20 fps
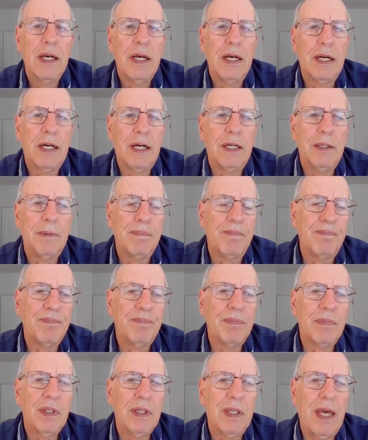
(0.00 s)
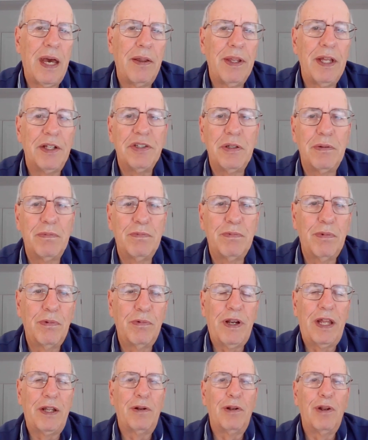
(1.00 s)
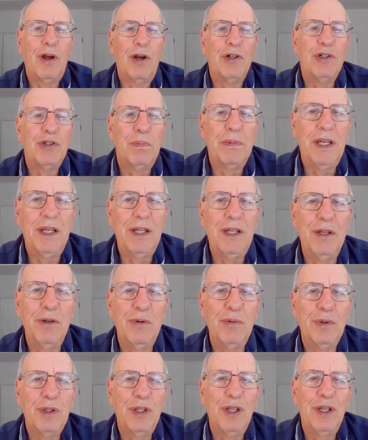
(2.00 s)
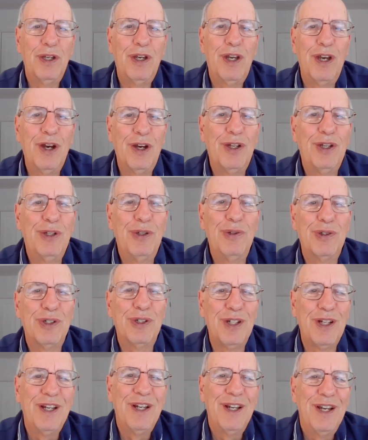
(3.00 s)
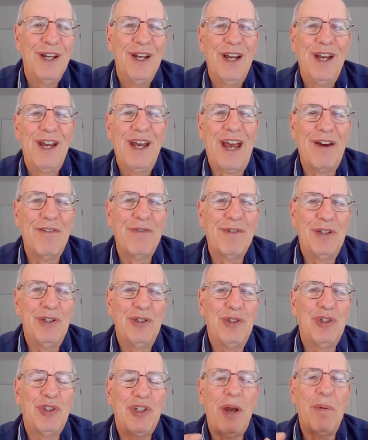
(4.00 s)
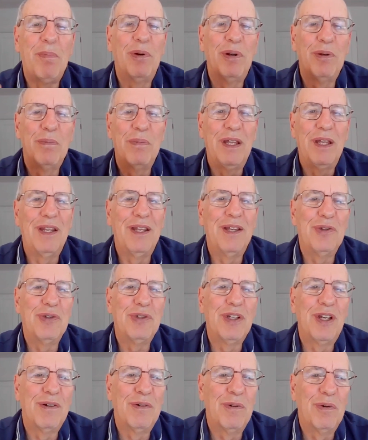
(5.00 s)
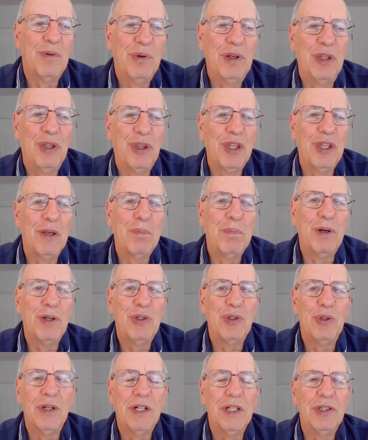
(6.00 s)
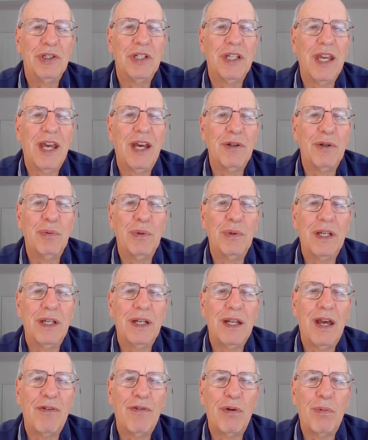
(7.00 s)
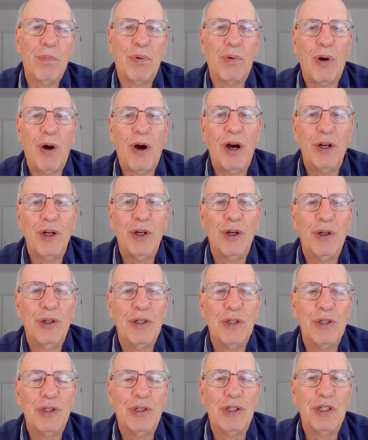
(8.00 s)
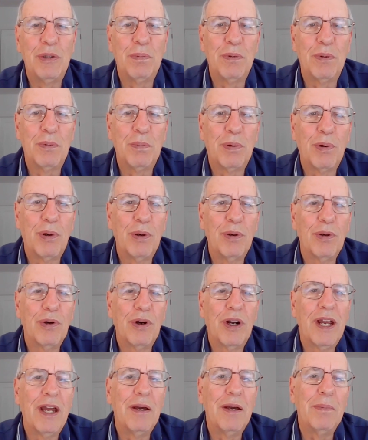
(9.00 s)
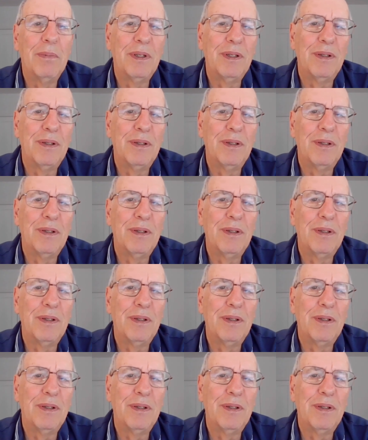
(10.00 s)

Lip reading: Now, that's a rather large meeting. We usually have these separate meetings, and we think by joining together, we can have a broader, deeper program.